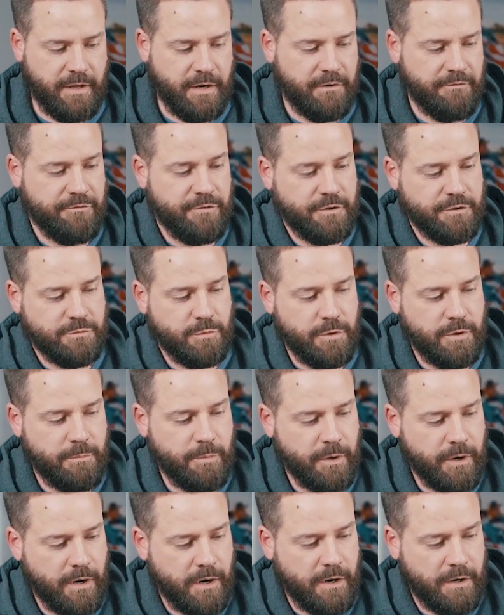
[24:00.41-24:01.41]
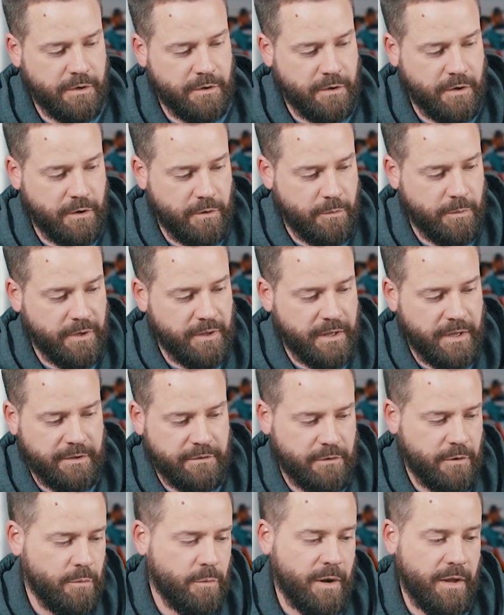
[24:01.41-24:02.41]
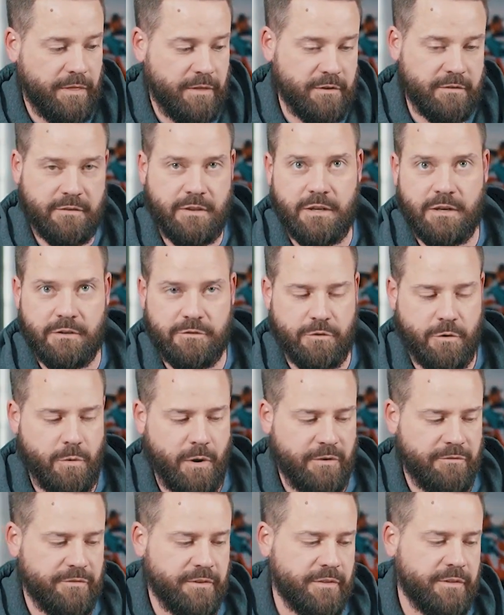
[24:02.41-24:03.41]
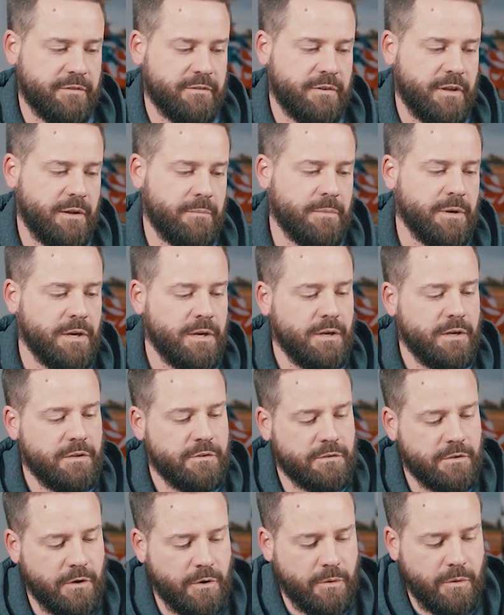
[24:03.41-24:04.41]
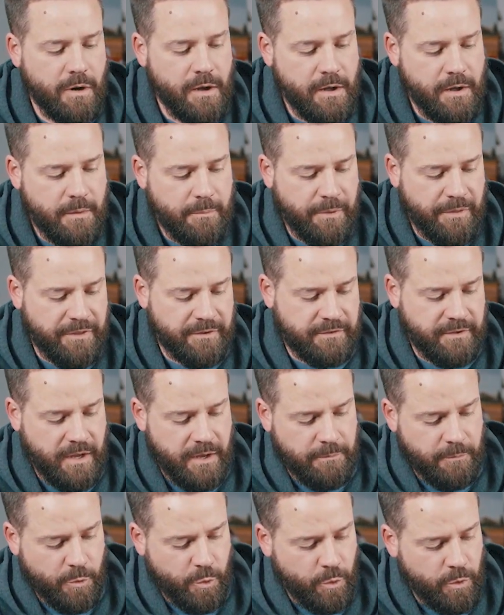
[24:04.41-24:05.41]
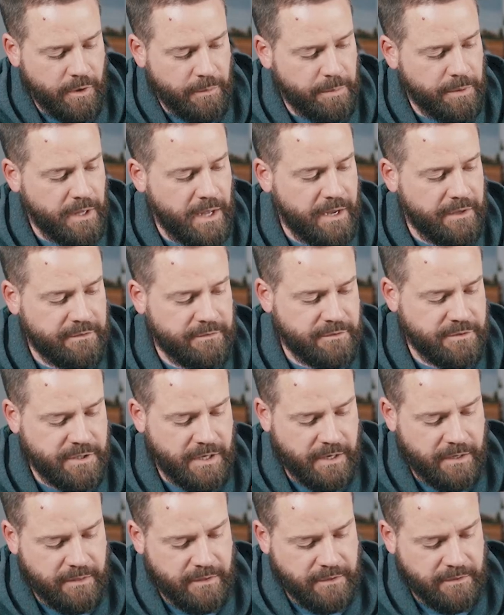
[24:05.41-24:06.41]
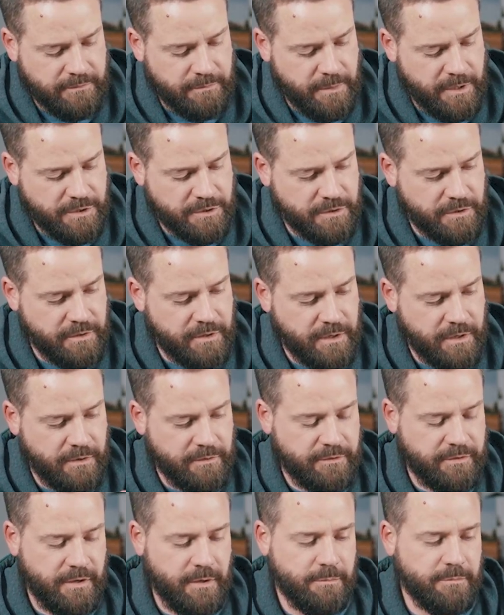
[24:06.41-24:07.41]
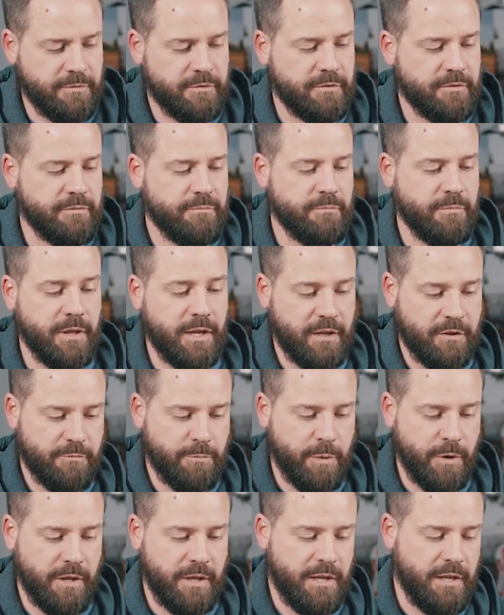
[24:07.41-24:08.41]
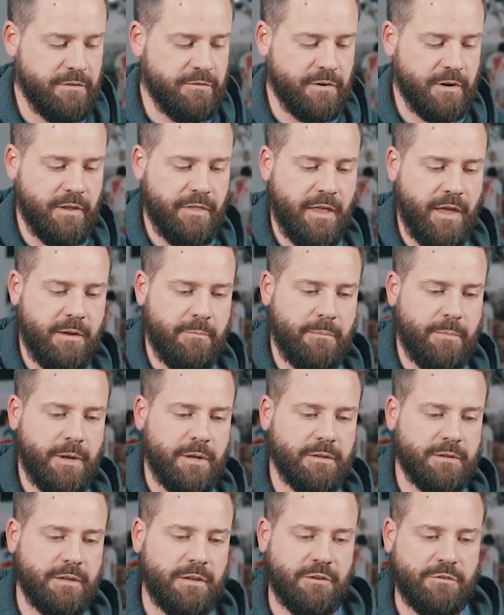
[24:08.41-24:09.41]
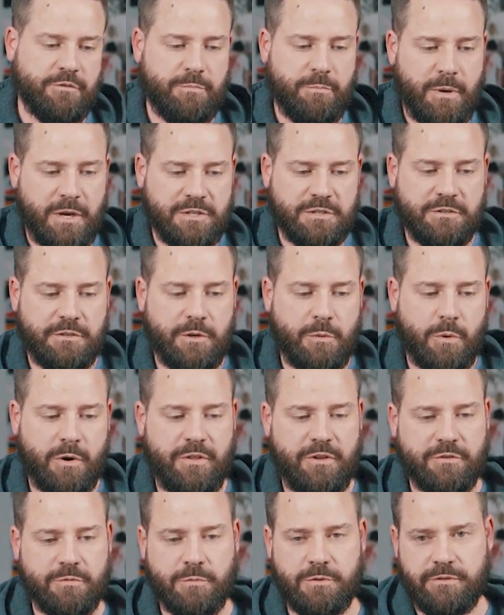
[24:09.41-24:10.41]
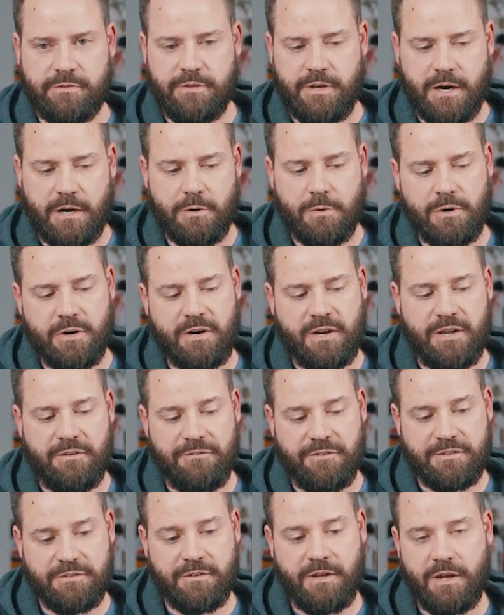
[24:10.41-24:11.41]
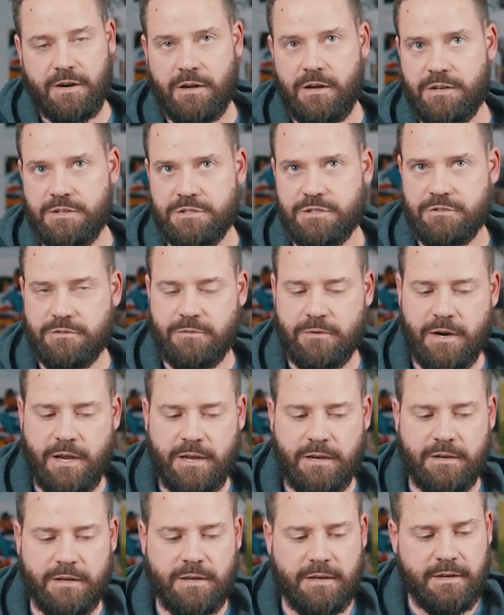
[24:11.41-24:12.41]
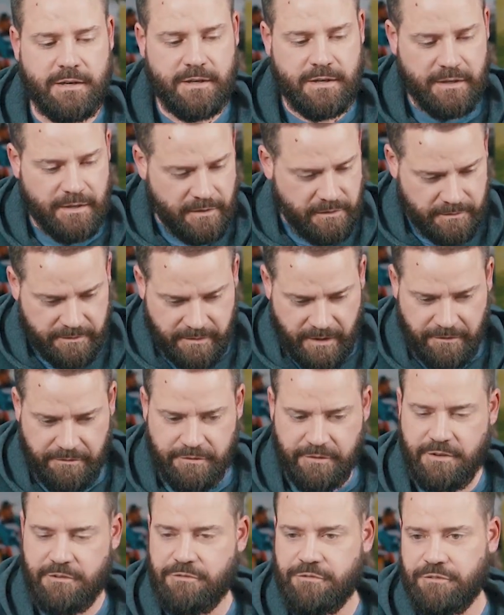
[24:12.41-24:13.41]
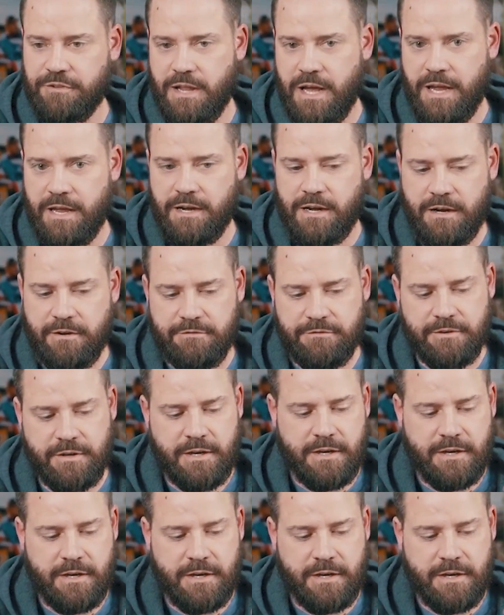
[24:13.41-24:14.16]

that at first. When you put it on, you're gonna realize, oh wait, this thing doesn't quite fit the same. So, but the same rule applies. Check this, make sure that it seems like it's pretty even on that belt, especially where this one's narrower. If it's not on just right, it'll definitely fly off.